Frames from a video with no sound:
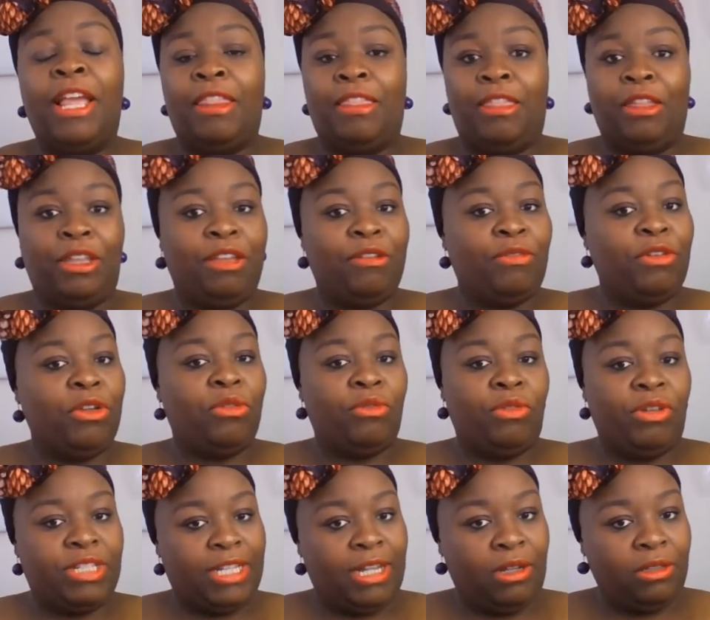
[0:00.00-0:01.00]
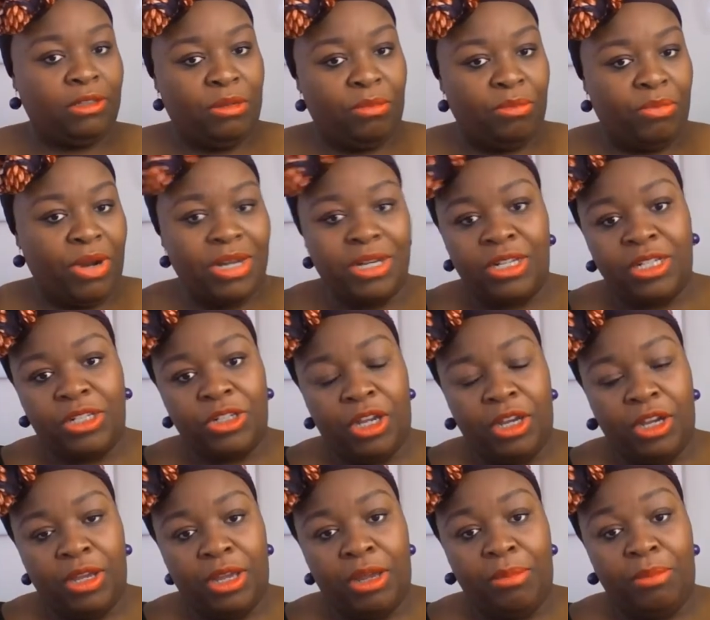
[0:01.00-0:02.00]
They'll give you a Ritz Carlton branded
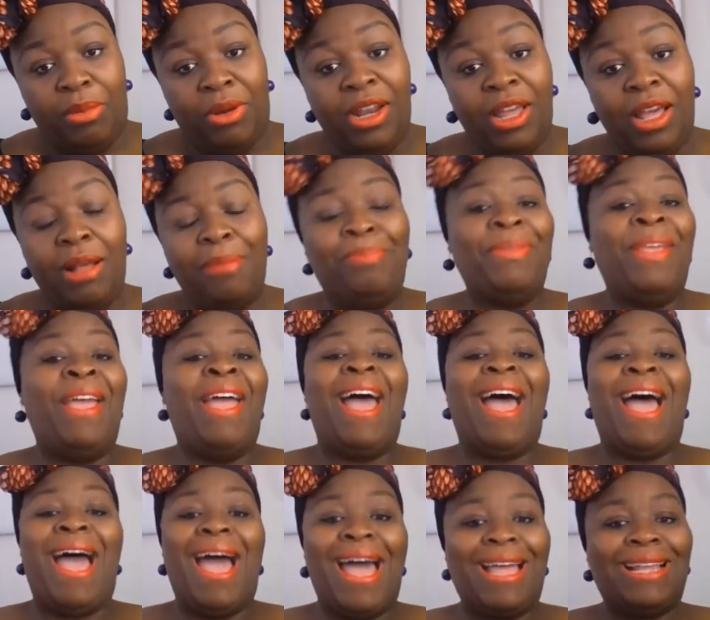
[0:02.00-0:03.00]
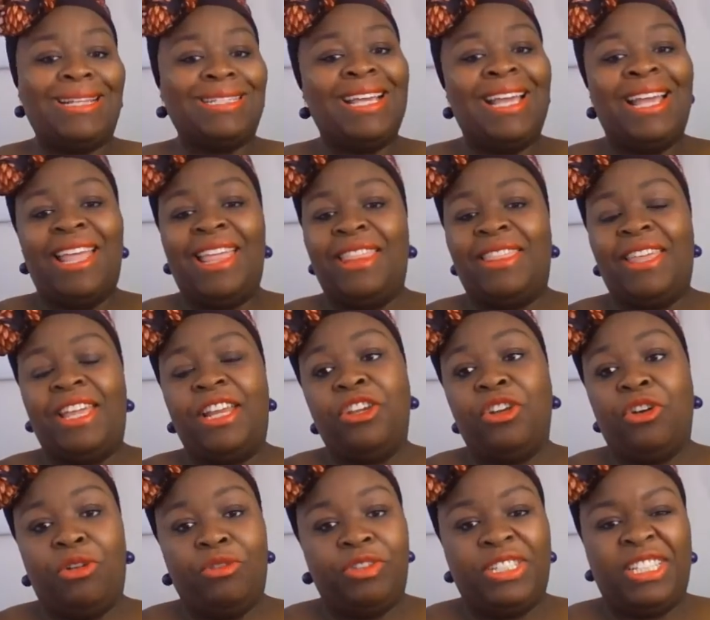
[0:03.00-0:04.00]
umbrella, and then
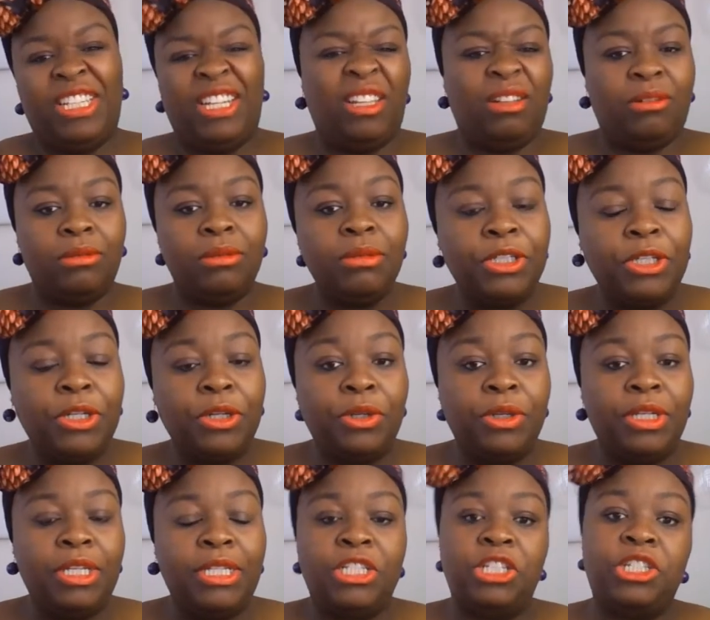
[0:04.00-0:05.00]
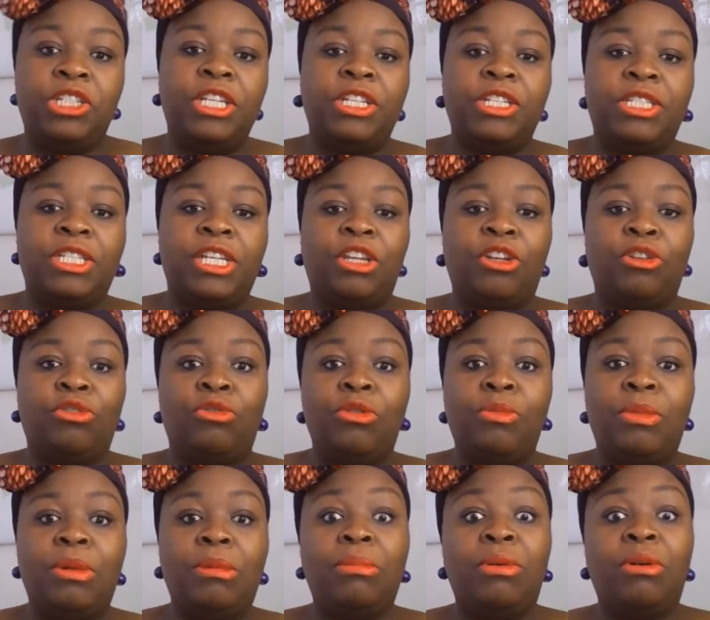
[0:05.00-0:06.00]
obviously they'll, you just need to take your
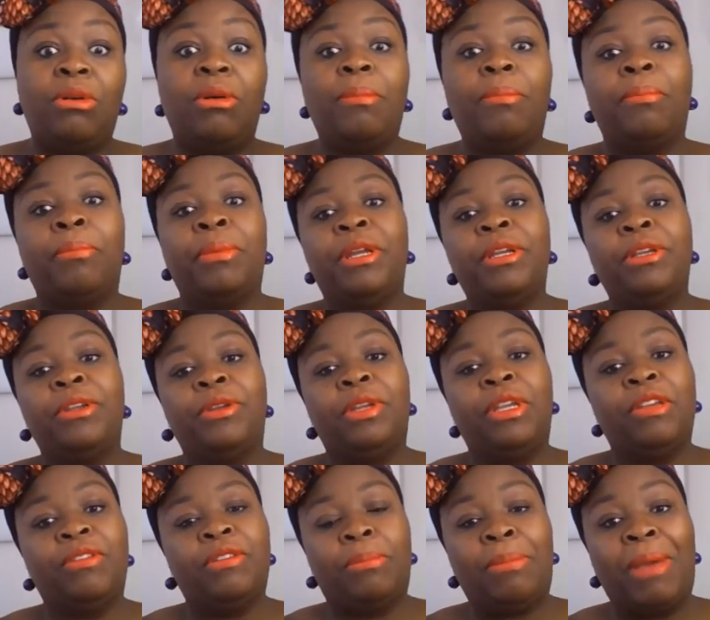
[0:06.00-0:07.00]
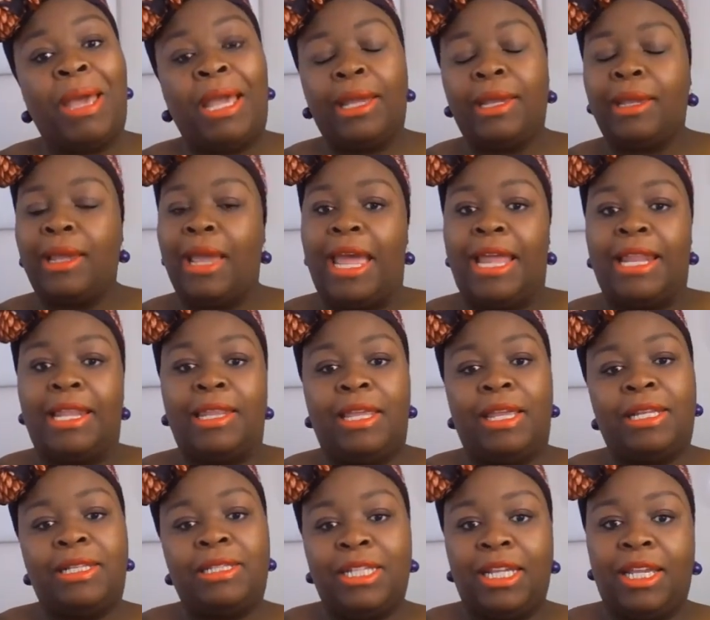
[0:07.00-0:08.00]
room number, but you give it back and
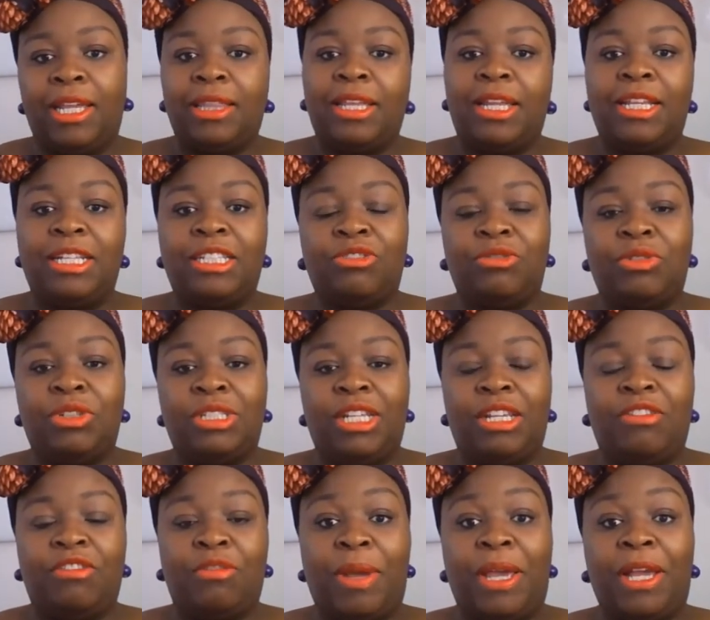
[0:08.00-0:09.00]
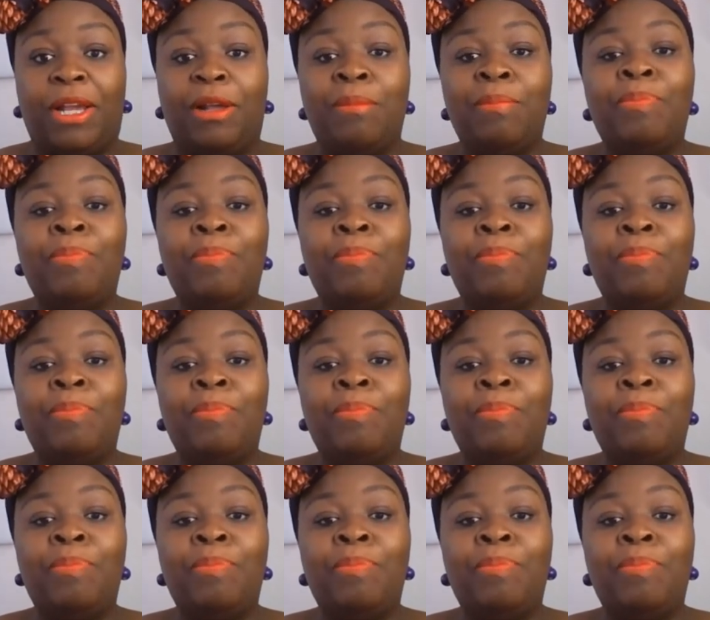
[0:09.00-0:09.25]
they tick it that it's received back.